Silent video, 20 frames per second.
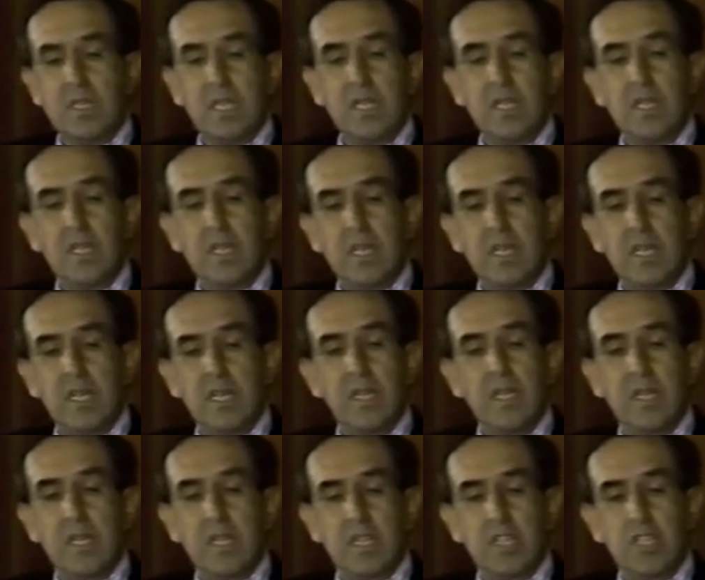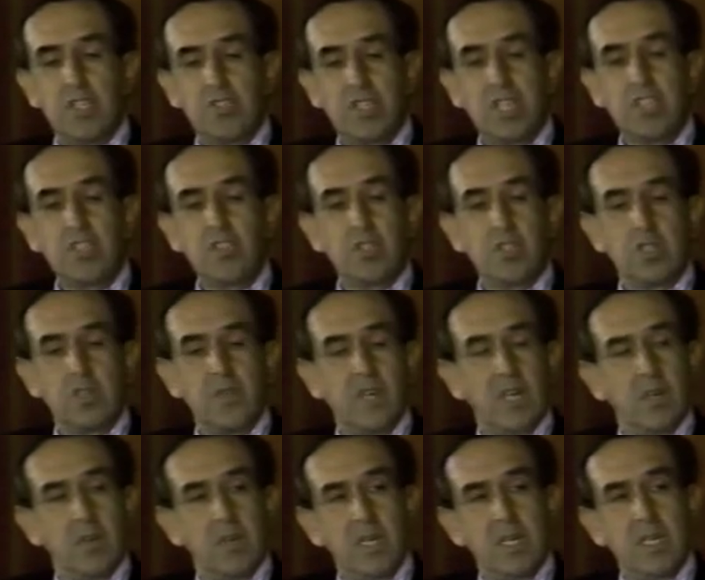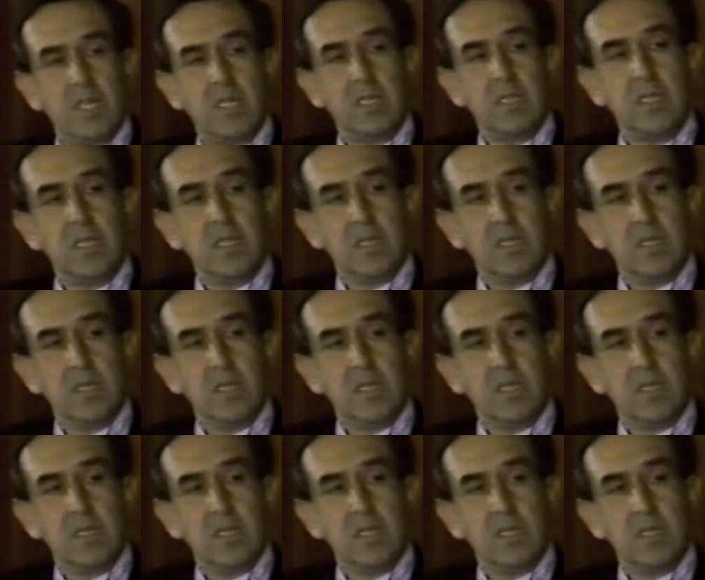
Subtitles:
the structure of our